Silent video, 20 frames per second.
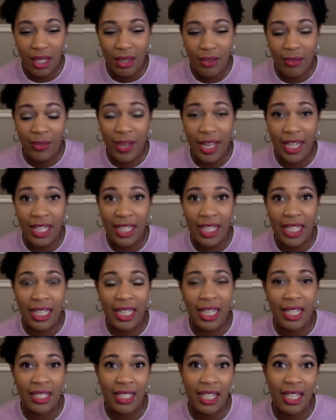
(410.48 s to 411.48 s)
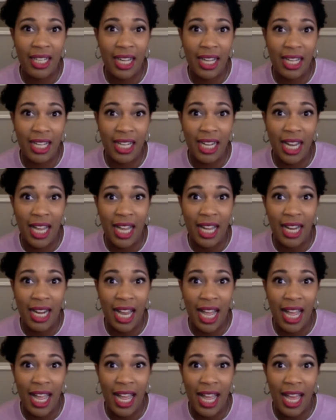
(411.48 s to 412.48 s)
Finally, in 1999,
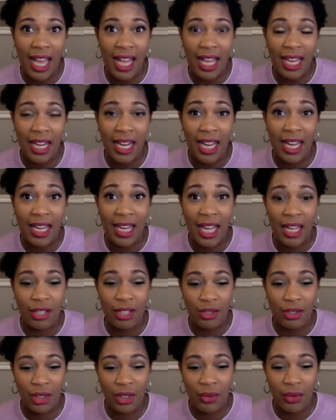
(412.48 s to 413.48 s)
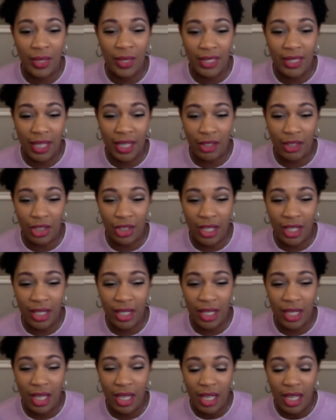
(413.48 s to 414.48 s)
I had a gastric resection